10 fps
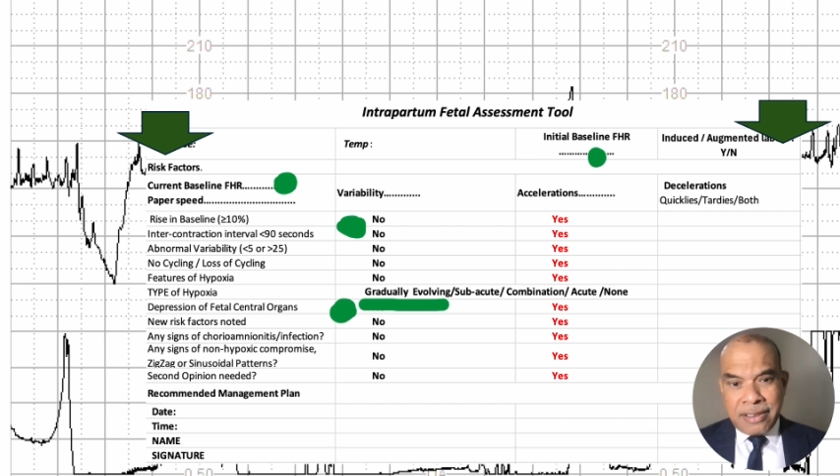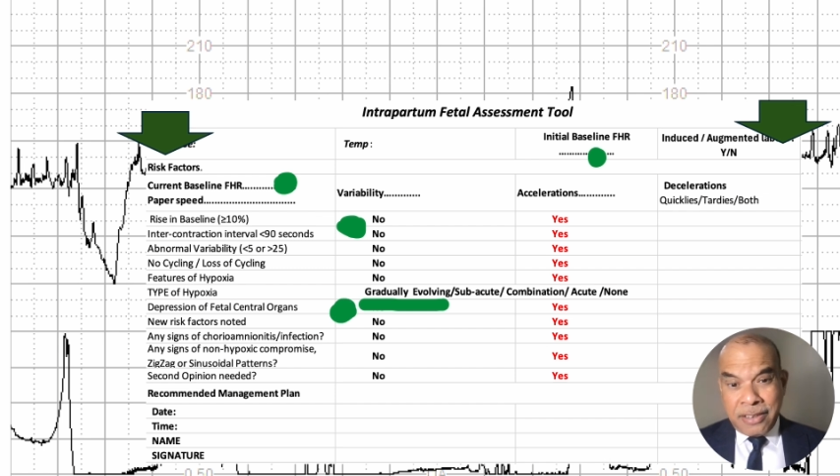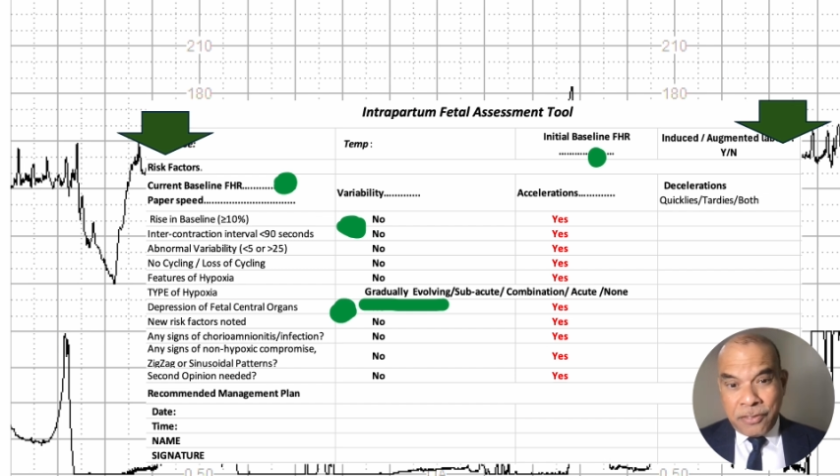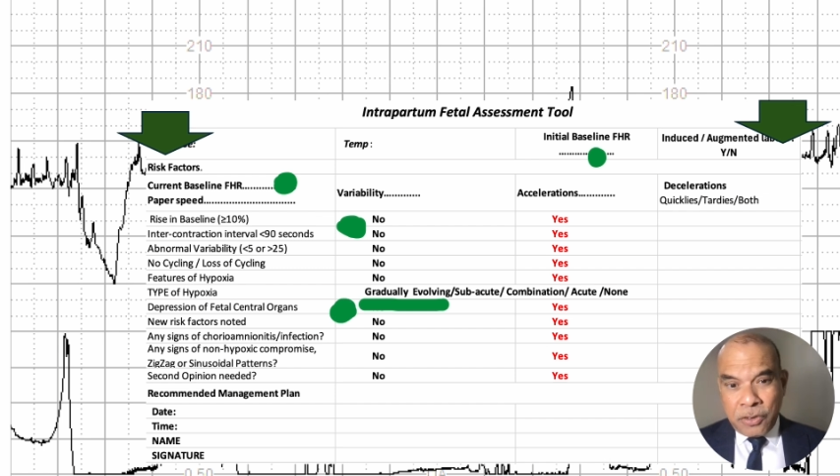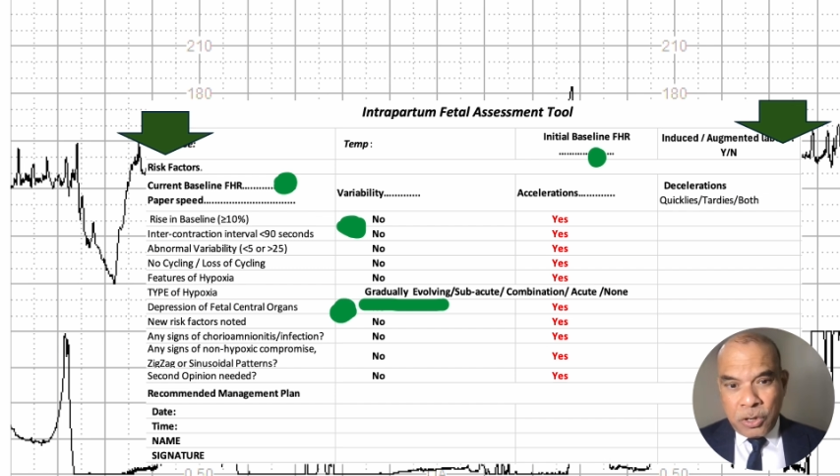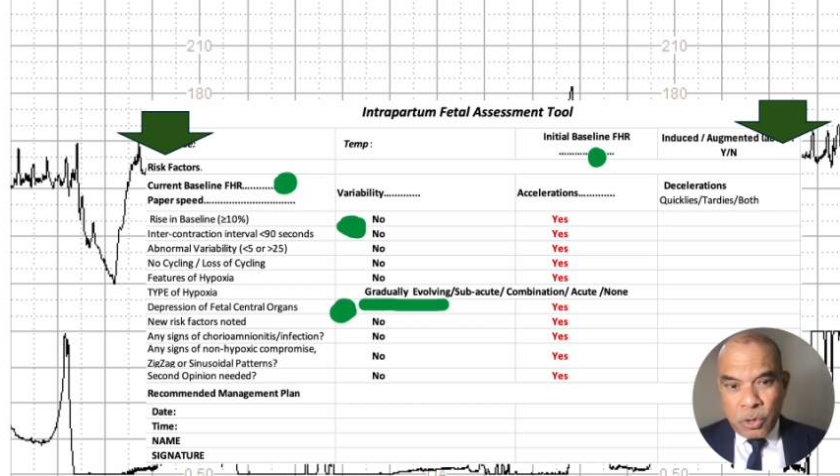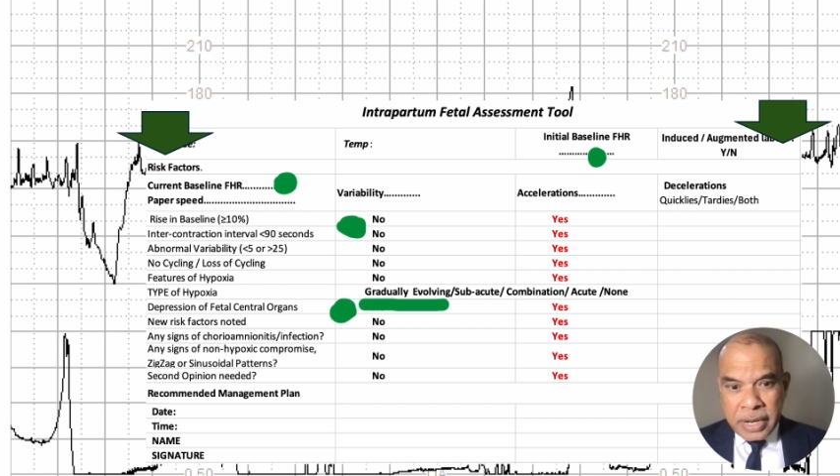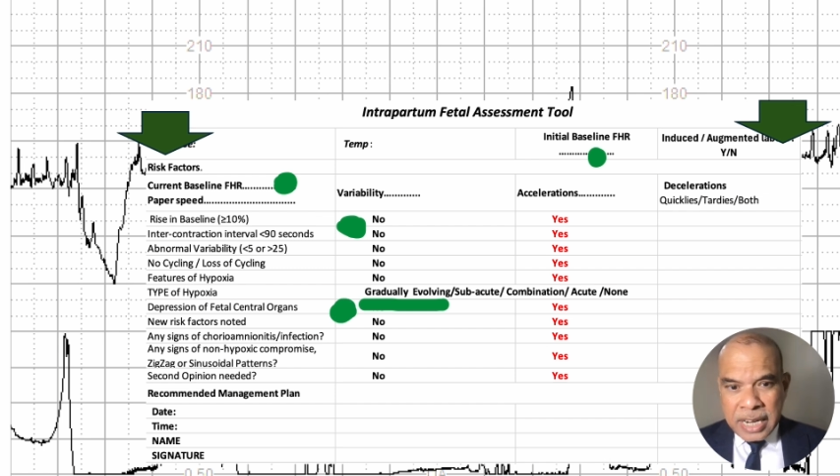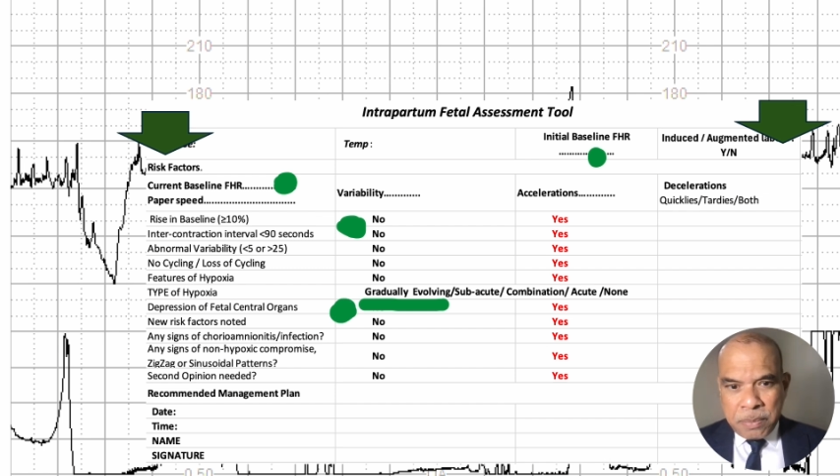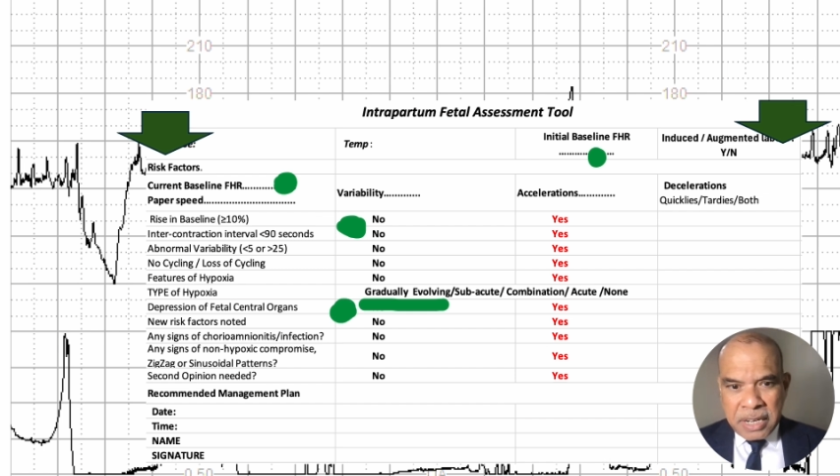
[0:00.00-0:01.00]
If you
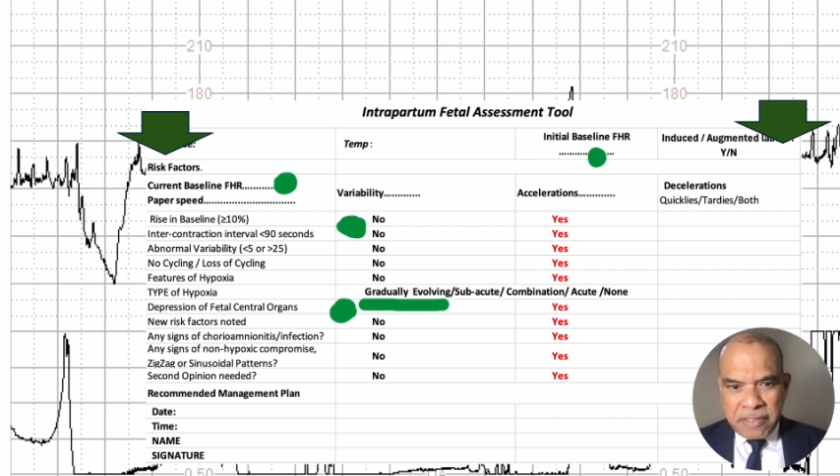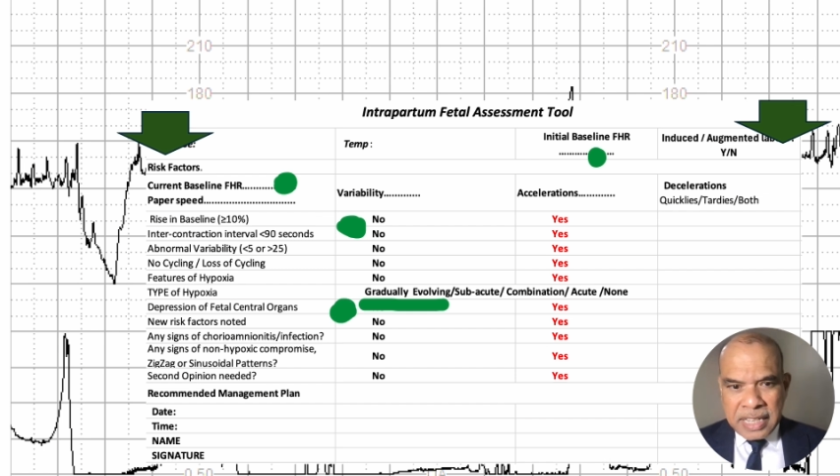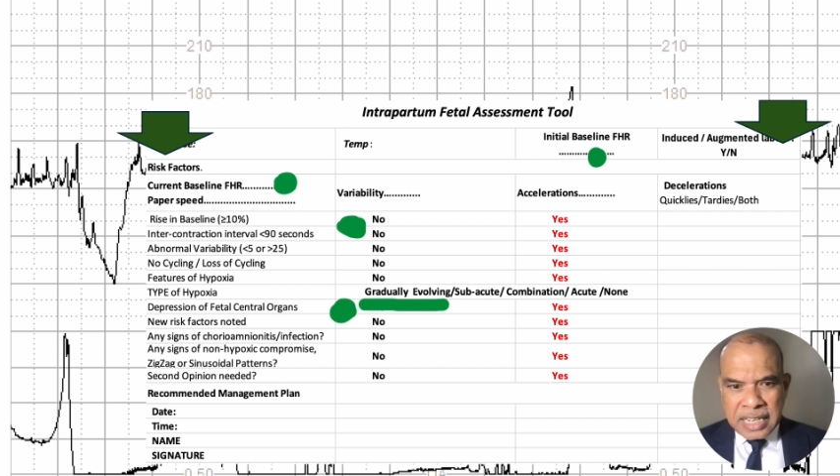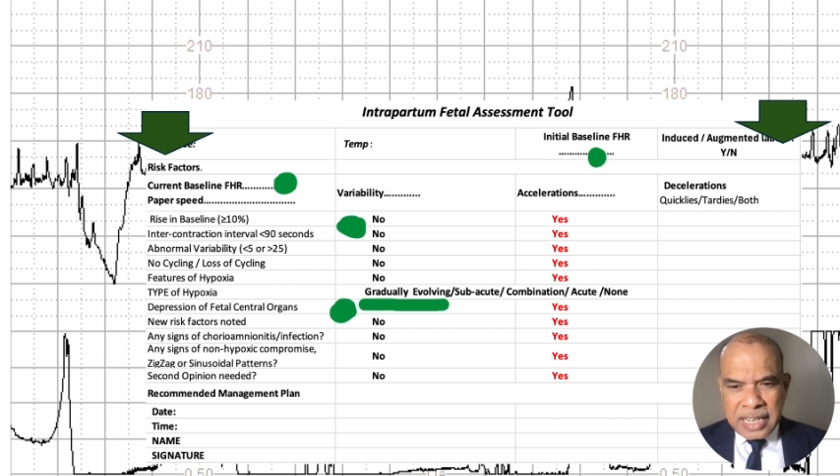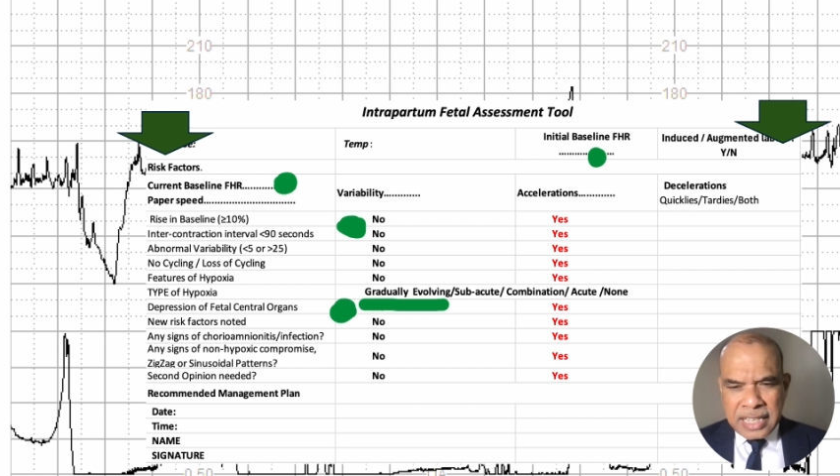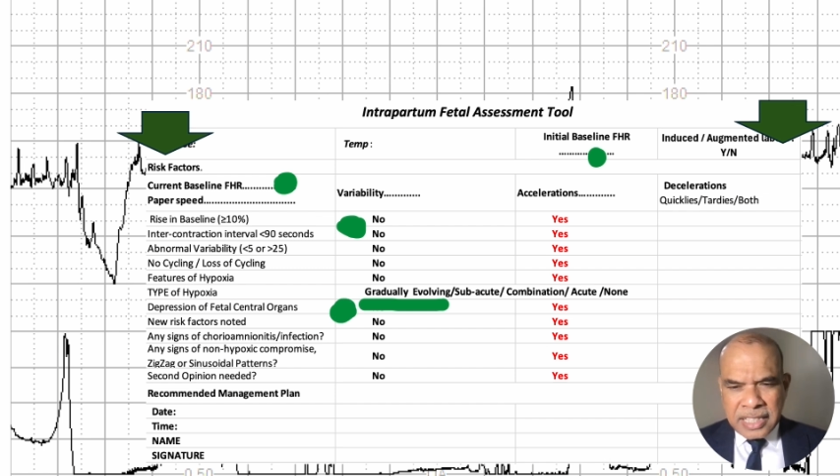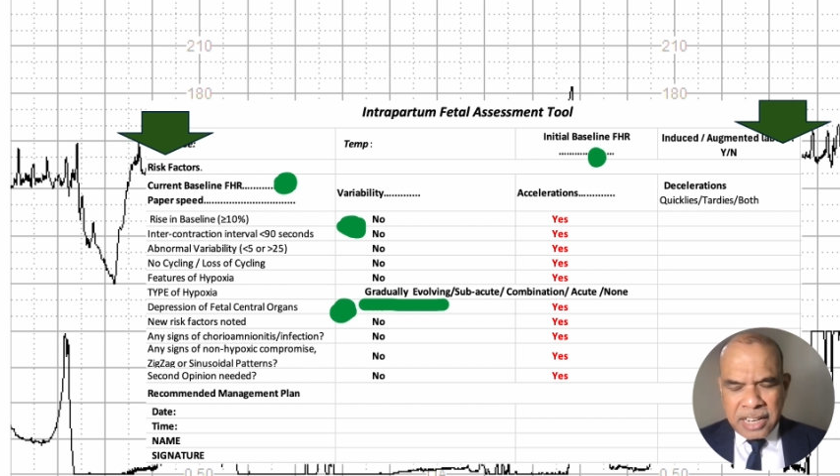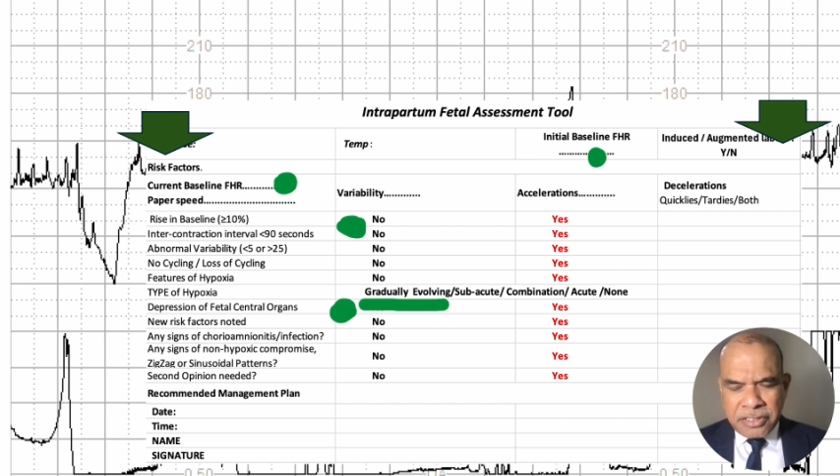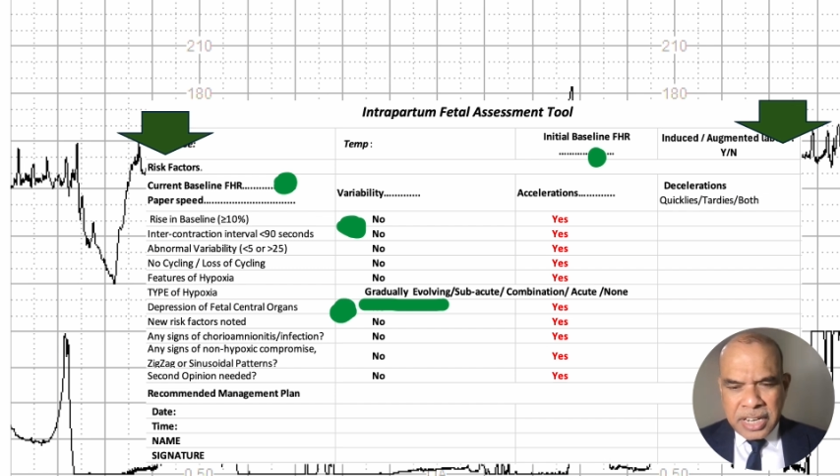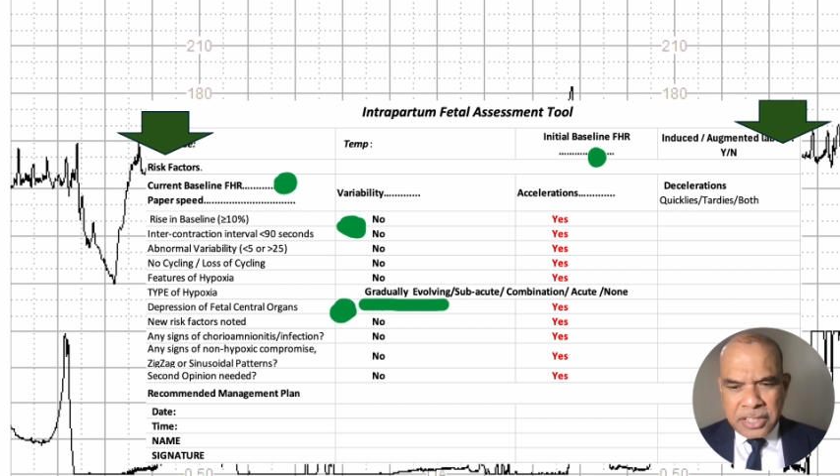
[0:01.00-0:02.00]
look in between the
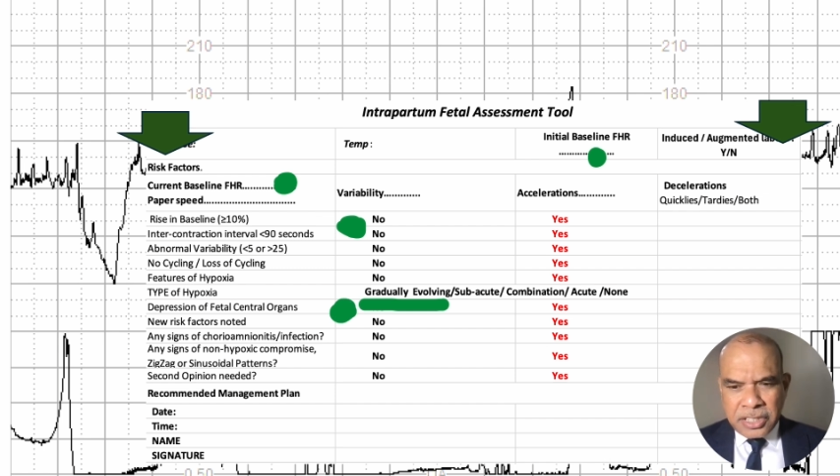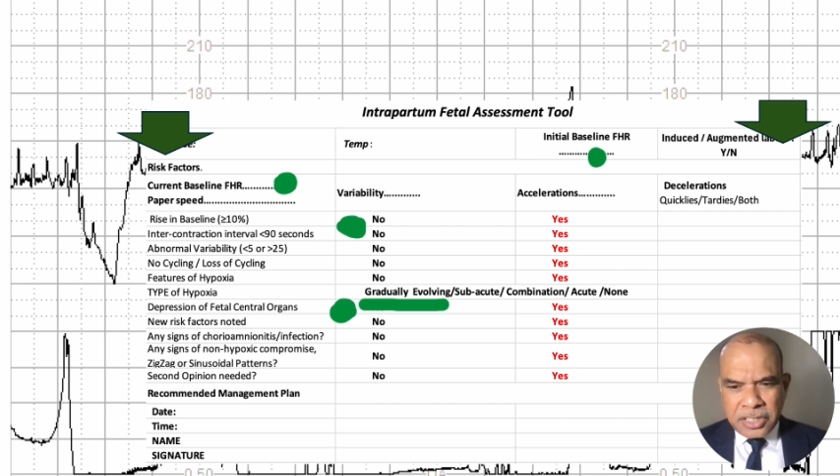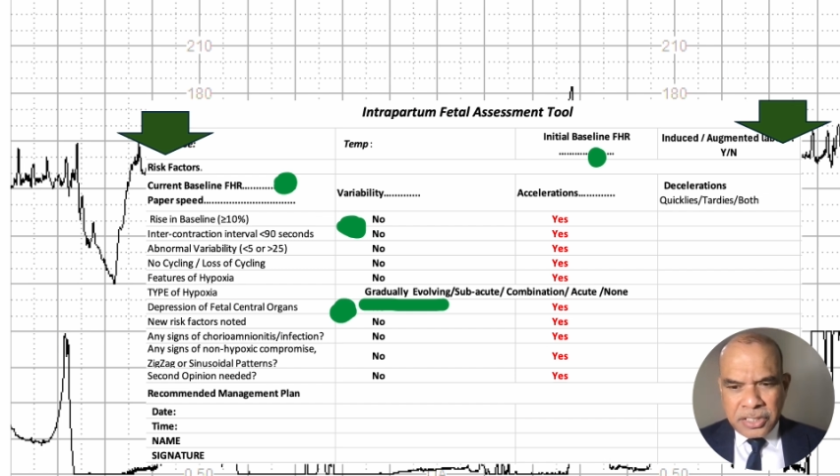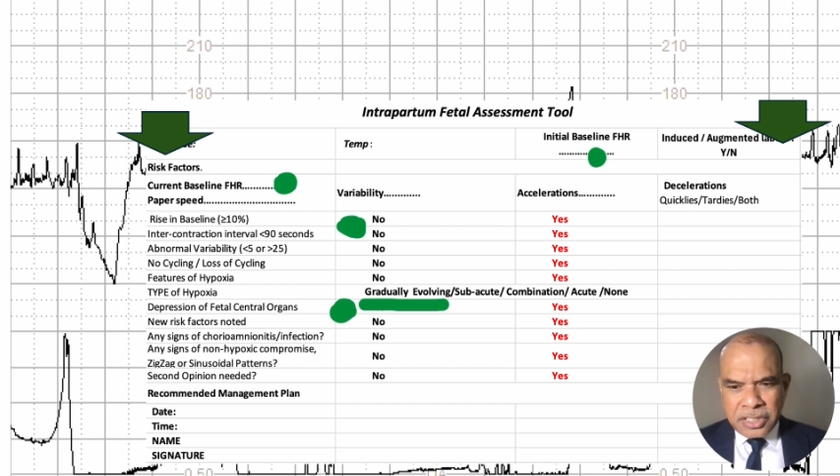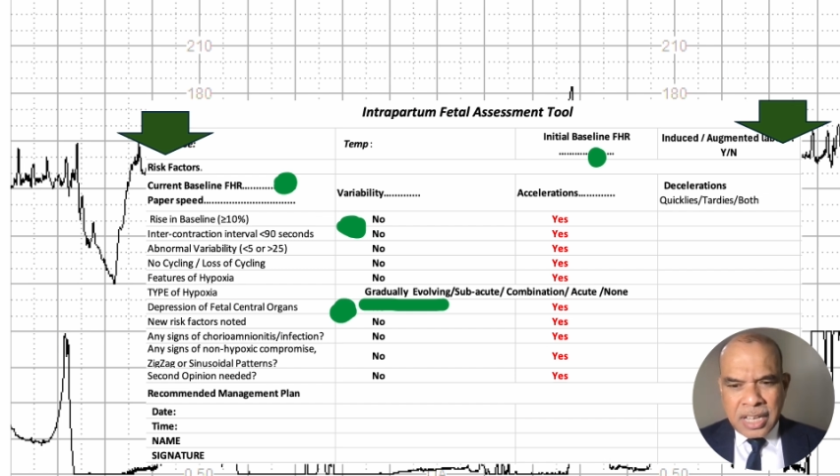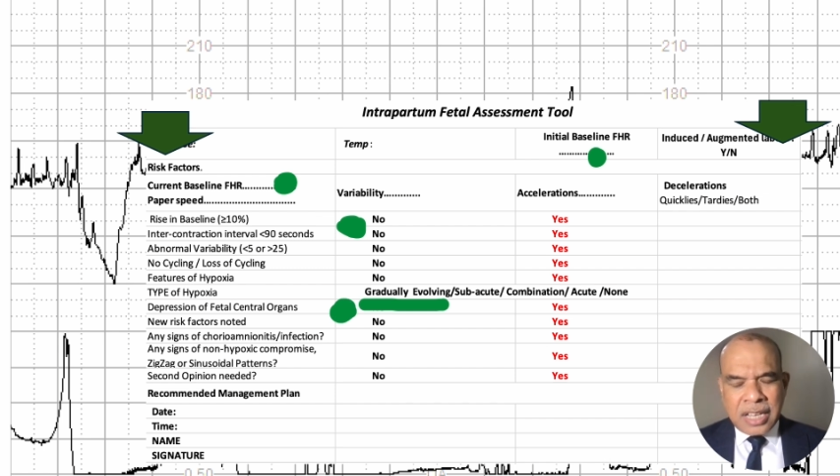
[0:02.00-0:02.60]
decelerations,